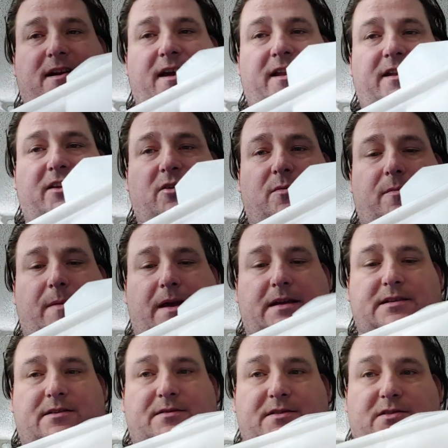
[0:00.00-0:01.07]
Anycubic Mega
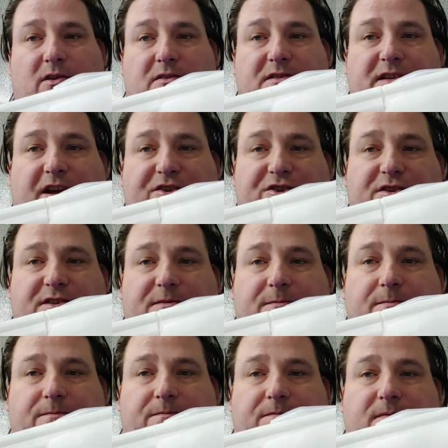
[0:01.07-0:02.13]
Zero. This is all in sections.
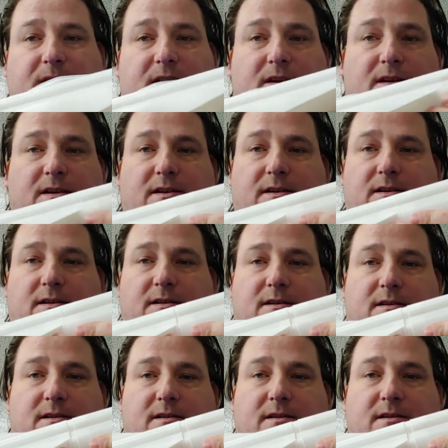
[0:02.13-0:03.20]

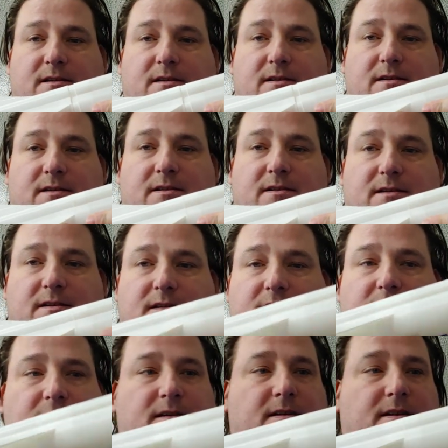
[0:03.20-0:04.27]

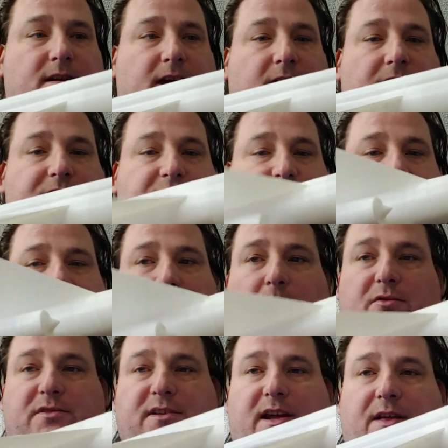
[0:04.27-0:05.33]
And just
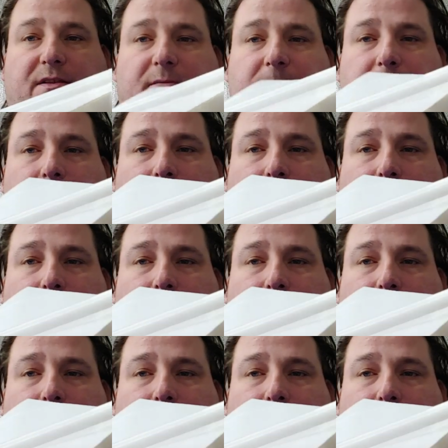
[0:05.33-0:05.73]
assembled together.